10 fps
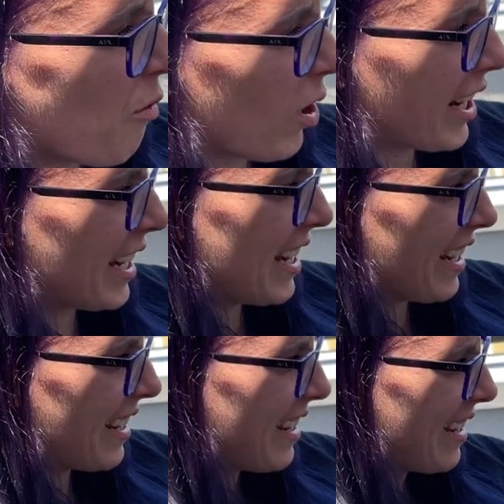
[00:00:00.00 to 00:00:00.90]

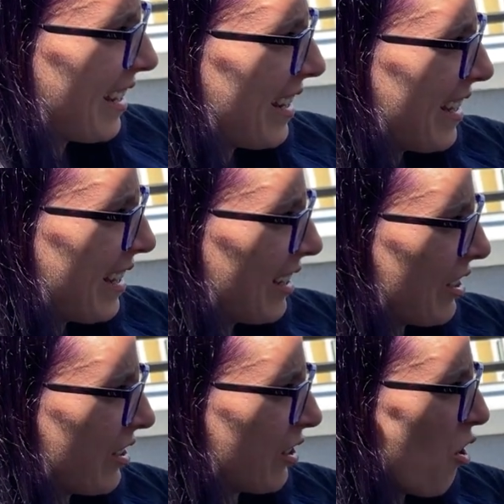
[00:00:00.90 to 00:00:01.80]
working
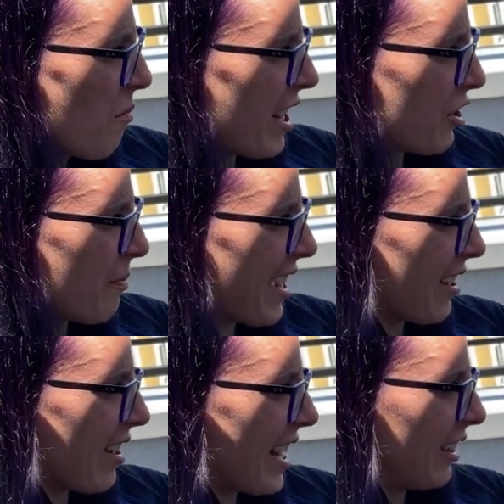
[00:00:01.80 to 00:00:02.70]
so much
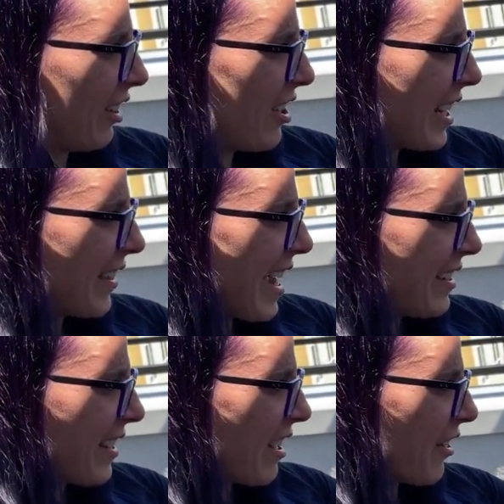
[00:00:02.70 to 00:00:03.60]
better. And look at that
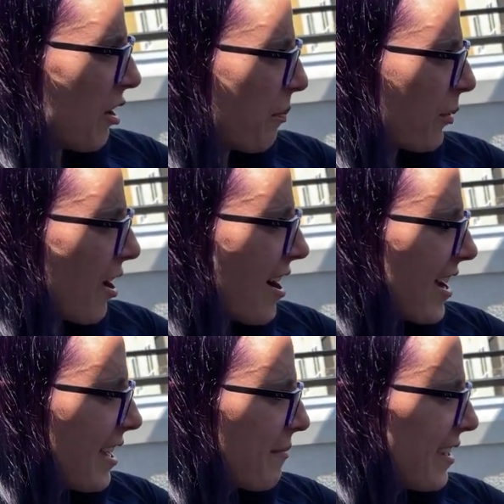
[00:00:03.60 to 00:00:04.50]
Zenithal
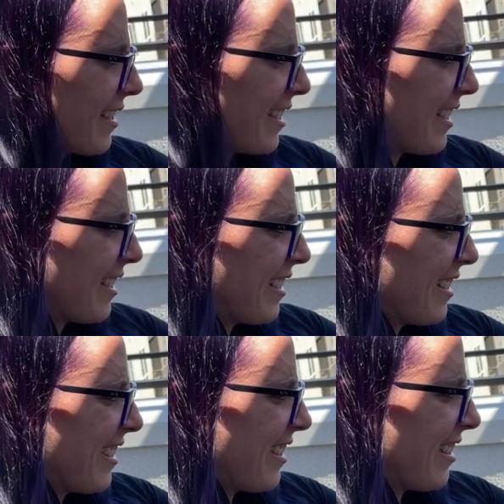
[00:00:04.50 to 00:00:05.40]
Prime.
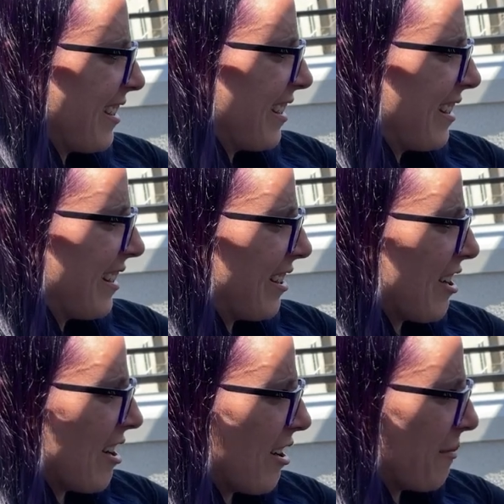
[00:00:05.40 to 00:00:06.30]

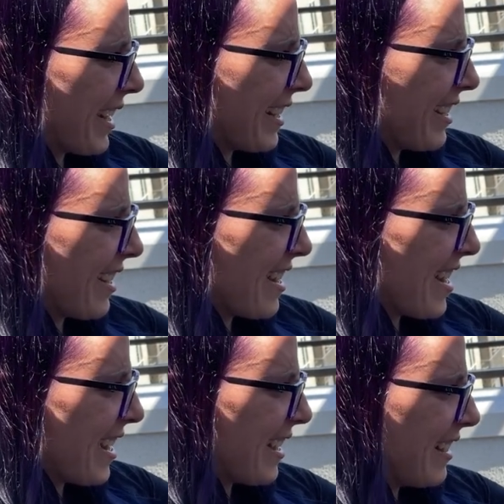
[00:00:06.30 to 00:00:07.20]
Oh my
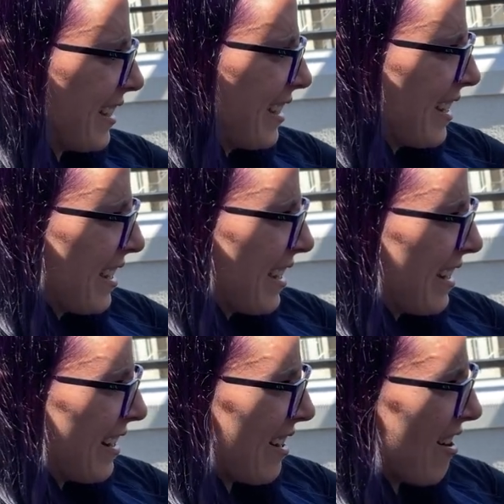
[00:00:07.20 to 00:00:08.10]
god.
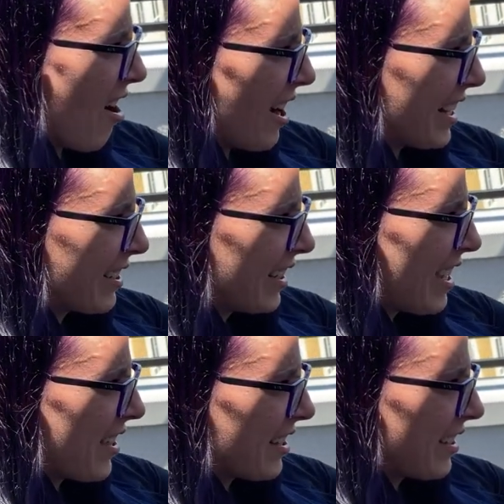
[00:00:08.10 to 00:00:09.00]
Honestly,
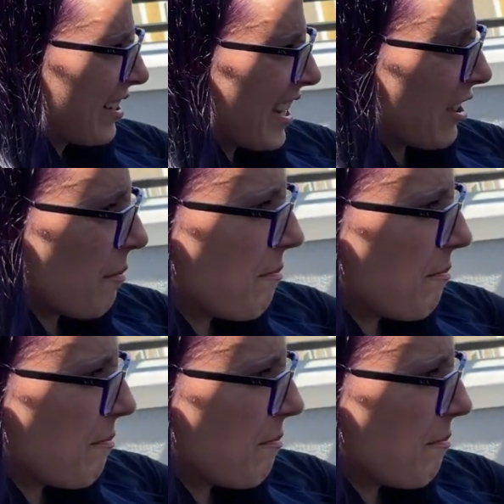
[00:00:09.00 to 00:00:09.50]
this is like the